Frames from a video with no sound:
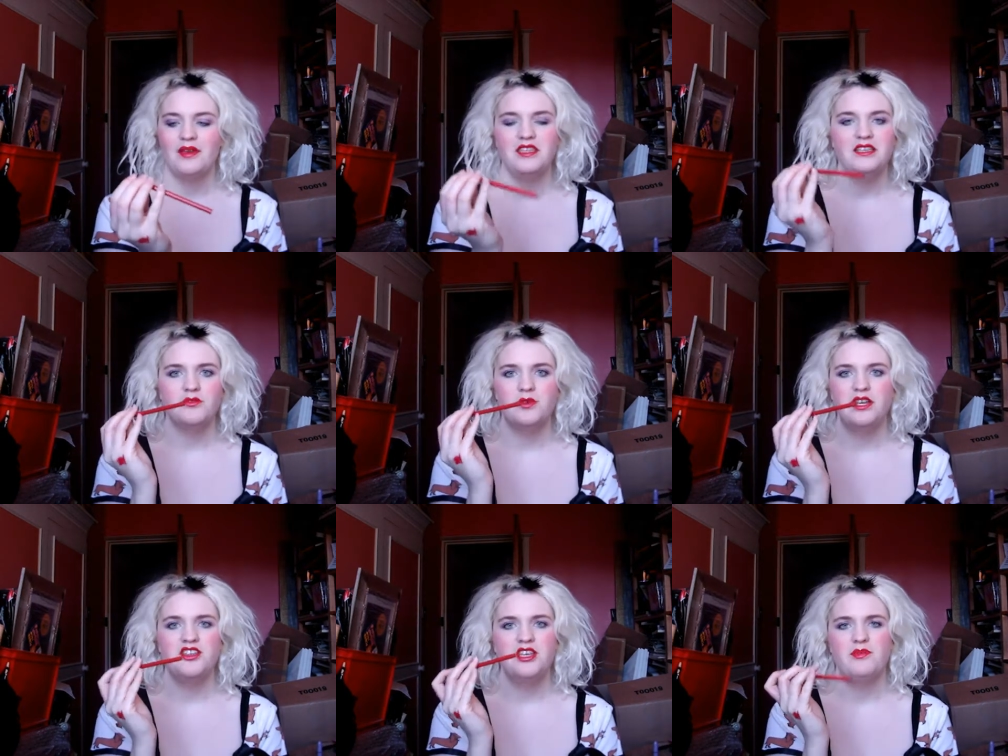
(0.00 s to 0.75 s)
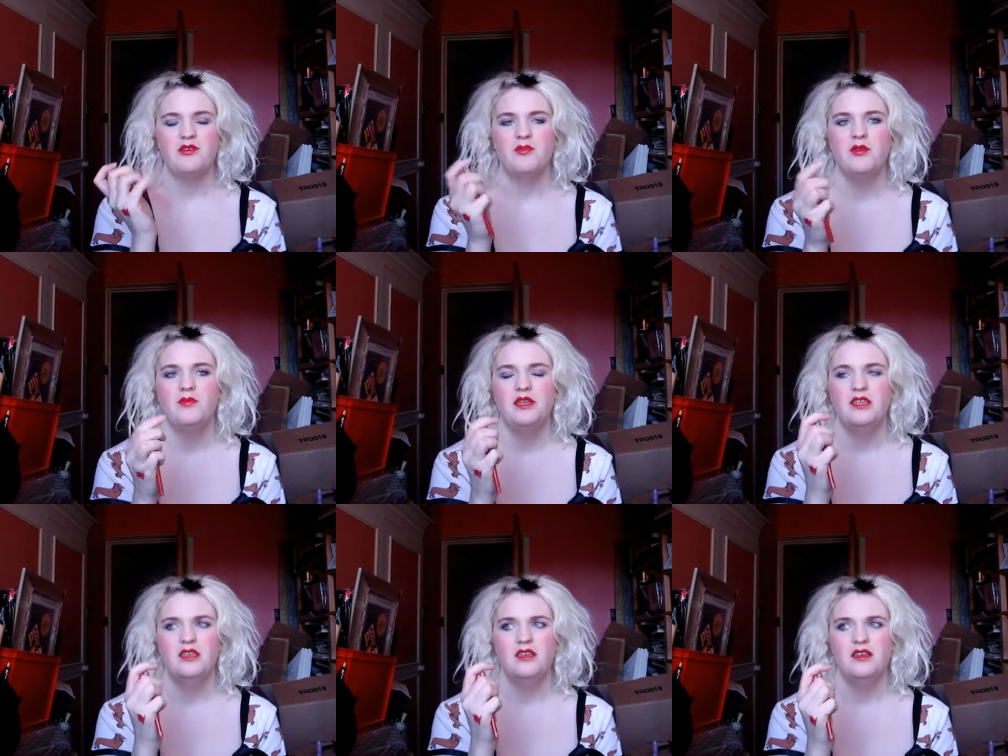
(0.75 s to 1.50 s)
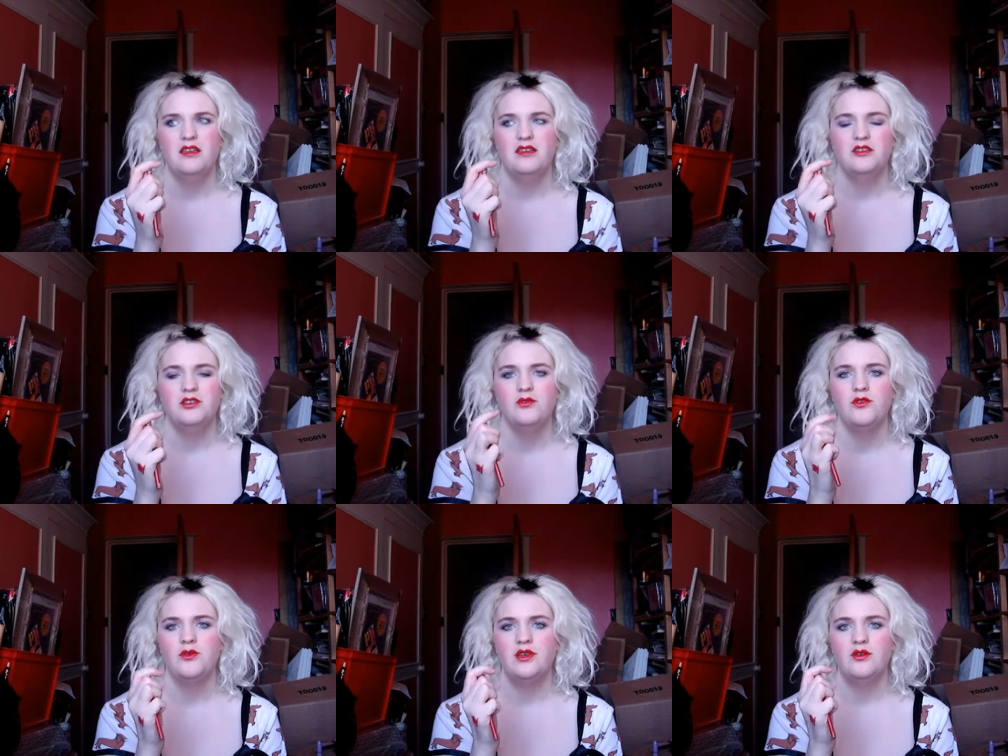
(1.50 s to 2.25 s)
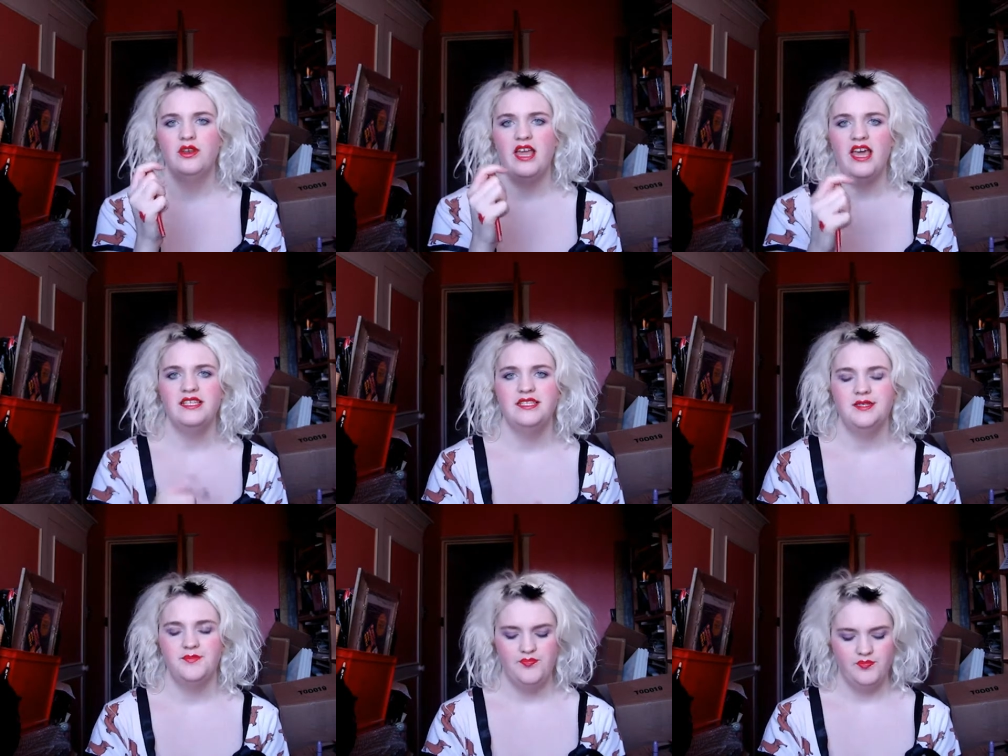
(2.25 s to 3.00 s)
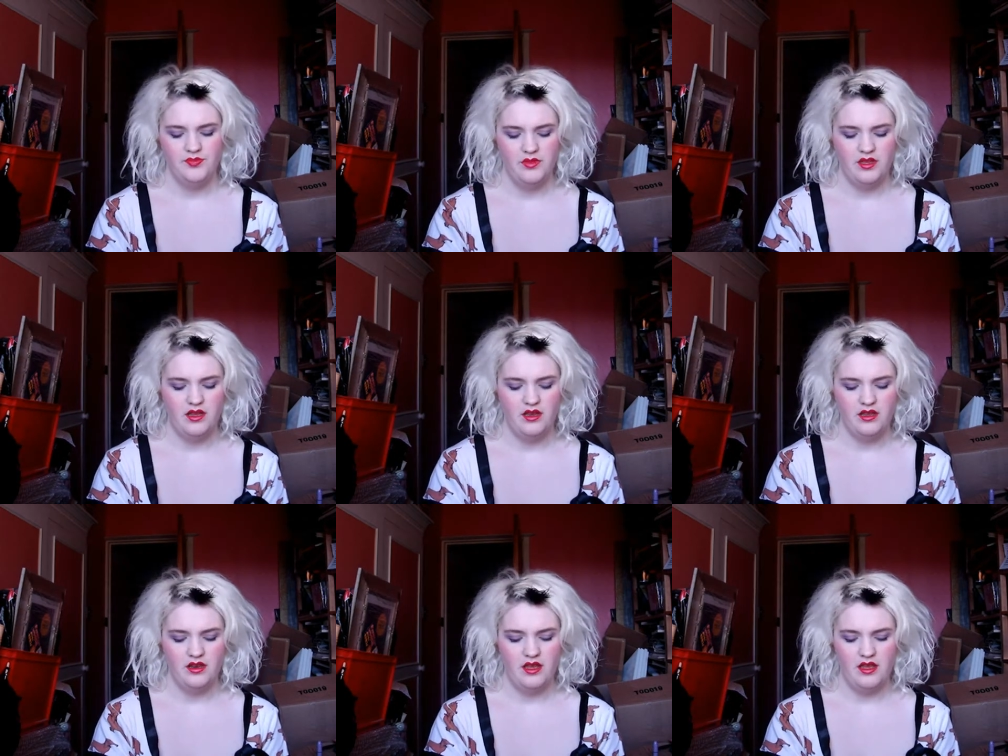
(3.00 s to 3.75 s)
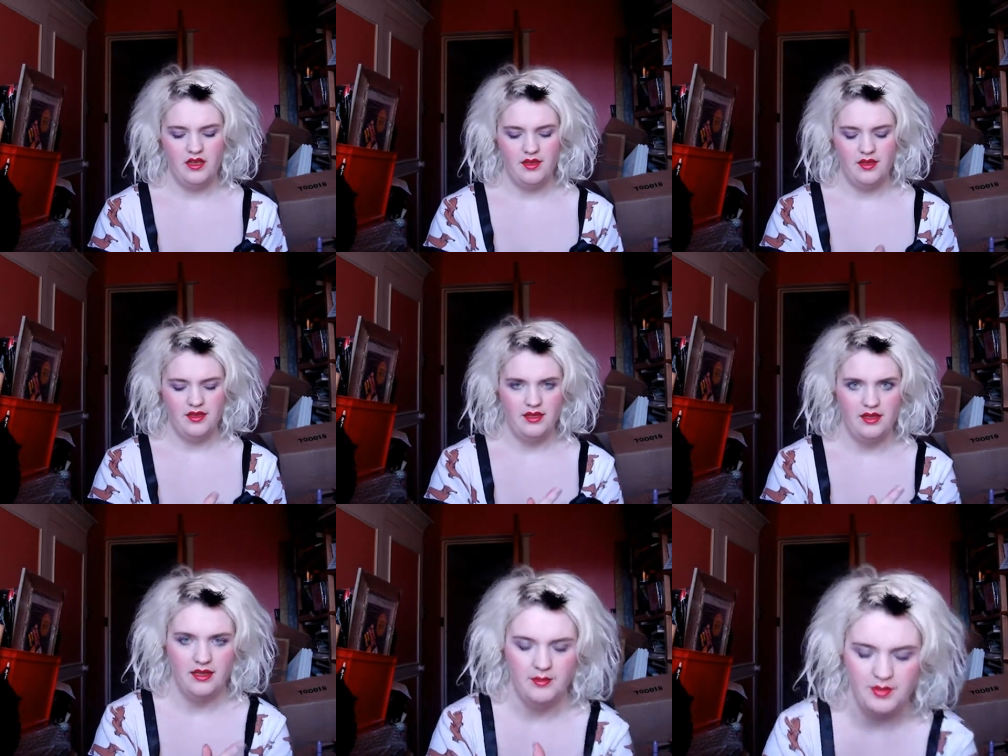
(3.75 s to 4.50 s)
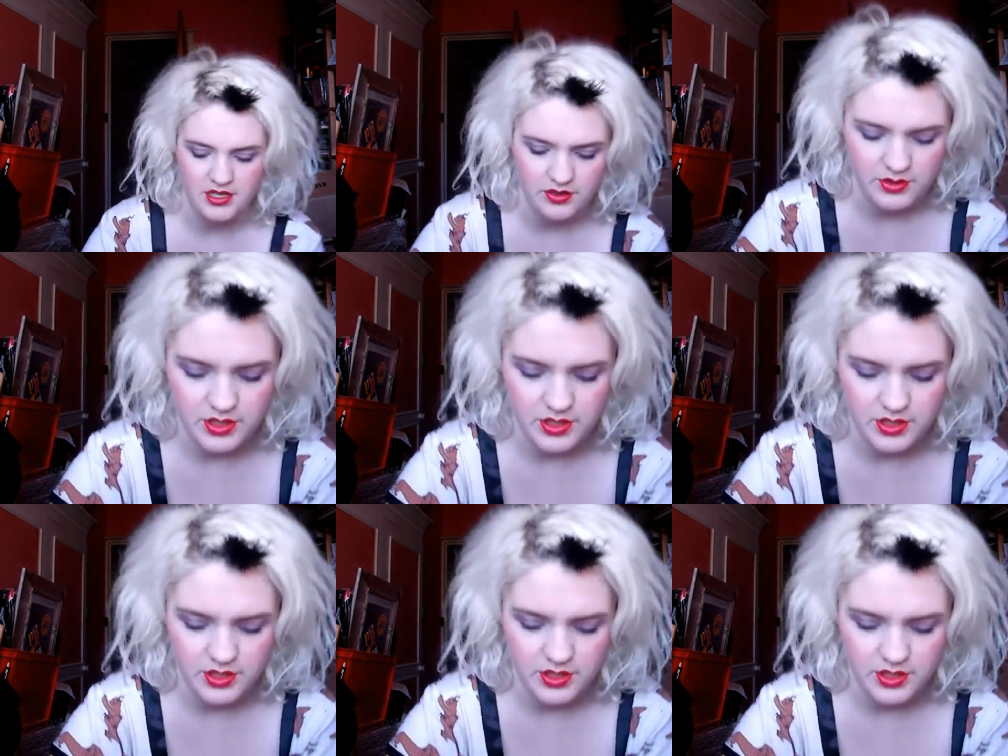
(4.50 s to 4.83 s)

These are really cheap. They're probably £2 or less, and let me show you